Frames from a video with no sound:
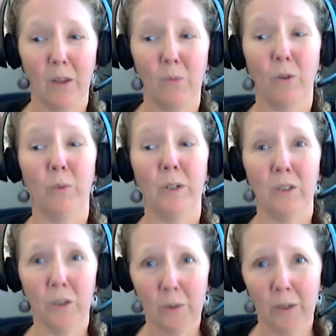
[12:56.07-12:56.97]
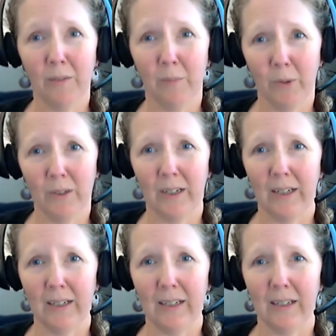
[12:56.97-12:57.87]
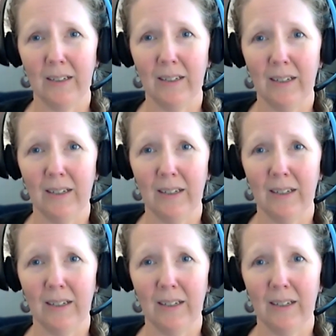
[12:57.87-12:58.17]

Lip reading: What we do have more data on,